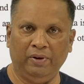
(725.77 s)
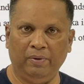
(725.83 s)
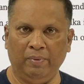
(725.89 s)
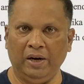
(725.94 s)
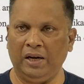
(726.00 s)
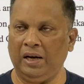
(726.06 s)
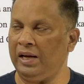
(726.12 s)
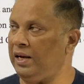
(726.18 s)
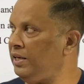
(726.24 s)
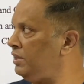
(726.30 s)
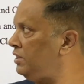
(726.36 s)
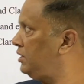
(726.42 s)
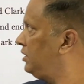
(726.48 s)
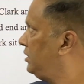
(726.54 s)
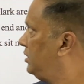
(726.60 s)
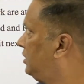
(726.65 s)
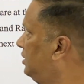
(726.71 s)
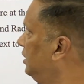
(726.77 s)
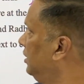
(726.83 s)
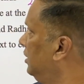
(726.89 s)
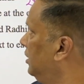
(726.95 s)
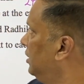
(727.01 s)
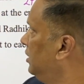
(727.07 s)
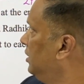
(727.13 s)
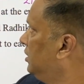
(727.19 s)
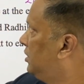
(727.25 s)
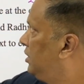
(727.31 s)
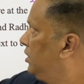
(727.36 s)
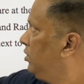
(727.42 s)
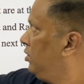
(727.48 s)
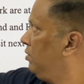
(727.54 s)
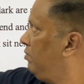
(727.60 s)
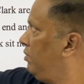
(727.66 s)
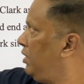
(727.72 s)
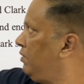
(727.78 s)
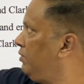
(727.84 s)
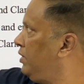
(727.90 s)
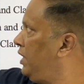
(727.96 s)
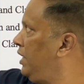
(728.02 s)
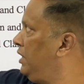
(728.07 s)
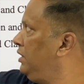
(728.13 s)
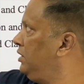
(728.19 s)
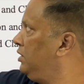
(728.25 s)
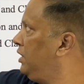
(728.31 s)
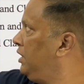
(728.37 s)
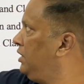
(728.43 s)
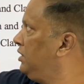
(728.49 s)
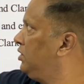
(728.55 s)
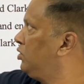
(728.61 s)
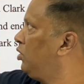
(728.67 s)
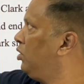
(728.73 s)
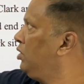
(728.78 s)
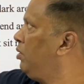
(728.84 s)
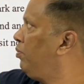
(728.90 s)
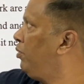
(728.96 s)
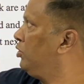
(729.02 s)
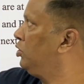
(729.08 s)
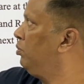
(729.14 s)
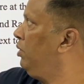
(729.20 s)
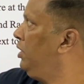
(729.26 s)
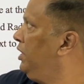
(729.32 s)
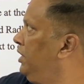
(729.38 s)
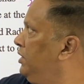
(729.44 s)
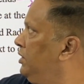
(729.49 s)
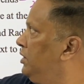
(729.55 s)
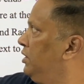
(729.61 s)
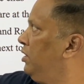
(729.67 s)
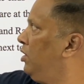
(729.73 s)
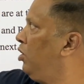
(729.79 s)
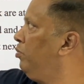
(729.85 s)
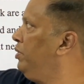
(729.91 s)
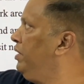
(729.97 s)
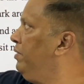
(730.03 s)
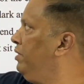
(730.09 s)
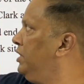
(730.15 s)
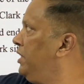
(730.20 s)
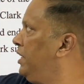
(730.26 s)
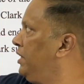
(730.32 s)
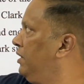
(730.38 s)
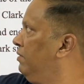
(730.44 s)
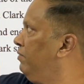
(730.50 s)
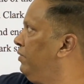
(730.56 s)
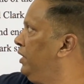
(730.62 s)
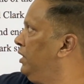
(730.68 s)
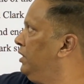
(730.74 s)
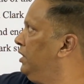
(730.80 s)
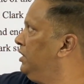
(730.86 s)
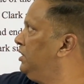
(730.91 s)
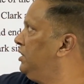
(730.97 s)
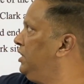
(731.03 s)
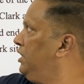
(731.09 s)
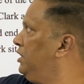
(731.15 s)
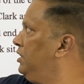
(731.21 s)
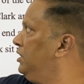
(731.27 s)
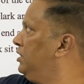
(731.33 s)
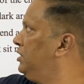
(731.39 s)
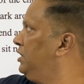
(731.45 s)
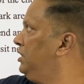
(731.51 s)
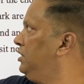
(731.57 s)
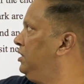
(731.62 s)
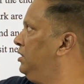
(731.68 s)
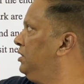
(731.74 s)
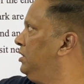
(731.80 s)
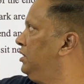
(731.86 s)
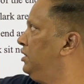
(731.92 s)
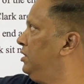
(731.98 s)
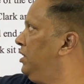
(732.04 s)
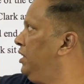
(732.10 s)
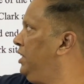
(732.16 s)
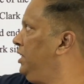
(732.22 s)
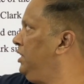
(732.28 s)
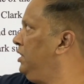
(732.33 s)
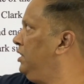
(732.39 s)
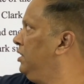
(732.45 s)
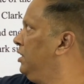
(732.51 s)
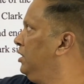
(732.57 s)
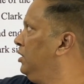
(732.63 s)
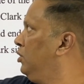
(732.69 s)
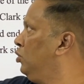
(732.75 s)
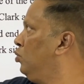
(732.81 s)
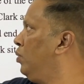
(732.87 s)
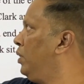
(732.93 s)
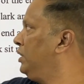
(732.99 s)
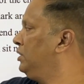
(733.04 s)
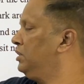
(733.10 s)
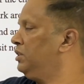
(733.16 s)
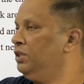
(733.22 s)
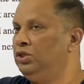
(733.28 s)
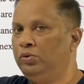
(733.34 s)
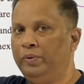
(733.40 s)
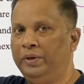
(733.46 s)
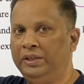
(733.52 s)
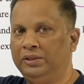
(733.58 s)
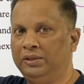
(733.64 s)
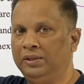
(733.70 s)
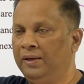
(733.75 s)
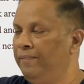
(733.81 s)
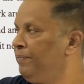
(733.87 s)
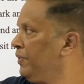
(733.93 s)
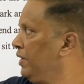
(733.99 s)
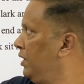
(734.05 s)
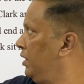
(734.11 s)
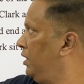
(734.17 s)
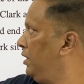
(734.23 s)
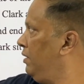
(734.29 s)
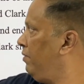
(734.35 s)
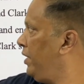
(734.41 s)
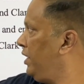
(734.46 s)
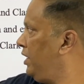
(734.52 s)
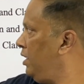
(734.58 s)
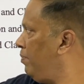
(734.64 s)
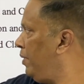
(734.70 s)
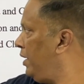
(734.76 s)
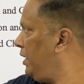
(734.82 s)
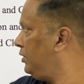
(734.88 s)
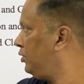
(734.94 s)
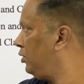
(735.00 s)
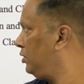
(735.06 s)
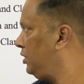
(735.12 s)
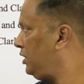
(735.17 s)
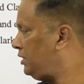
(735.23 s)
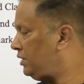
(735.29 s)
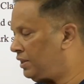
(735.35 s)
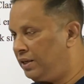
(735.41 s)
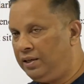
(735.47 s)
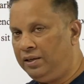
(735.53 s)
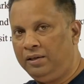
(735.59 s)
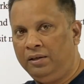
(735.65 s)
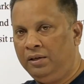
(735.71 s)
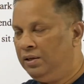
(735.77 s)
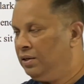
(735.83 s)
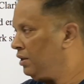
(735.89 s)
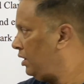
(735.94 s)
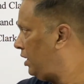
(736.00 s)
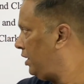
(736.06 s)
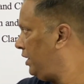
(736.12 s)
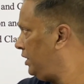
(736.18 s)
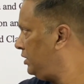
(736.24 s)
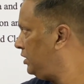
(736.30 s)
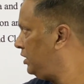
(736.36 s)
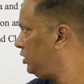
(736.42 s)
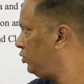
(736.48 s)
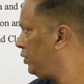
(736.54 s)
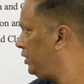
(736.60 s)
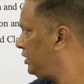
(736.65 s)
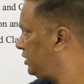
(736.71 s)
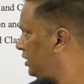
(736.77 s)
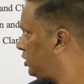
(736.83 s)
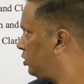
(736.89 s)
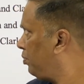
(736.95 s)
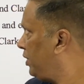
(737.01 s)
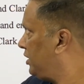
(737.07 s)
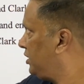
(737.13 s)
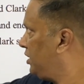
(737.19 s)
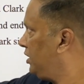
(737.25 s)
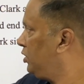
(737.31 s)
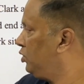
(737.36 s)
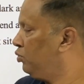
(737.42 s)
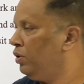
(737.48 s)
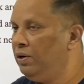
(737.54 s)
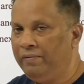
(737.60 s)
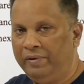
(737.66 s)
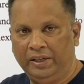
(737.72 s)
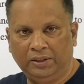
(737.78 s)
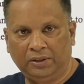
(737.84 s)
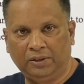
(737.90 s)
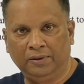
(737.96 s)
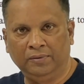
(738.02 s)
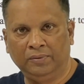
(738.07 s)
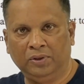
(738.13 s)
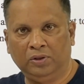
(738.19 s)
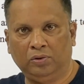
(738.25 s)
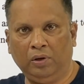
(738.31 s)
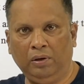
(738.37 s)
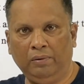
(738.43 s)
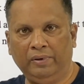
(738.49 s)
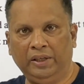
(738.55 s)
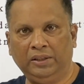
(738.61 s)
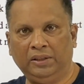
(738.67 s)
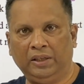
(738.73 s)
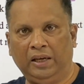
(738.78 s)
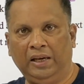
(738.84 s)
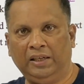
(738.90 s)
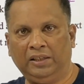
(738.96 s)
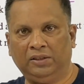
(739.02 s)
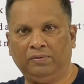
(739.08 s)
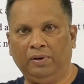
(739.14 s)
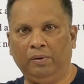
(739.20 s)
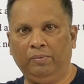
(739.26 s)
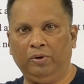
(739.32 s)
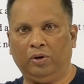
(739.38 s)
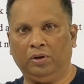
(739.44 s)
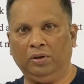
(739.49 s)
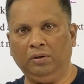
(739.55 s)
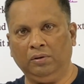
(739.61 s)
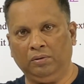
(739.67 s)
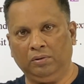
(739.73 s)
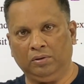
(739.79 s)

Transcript: made Alex sit on one of the ends and saw the possibilities in how many ways I can fill this seat, this seat, this seat. 3, 2, 1, 6 ways. And if I keep Alex on this end, again 6 ways, 6 plus 6, 12 ways. 12 ways, Alex will be on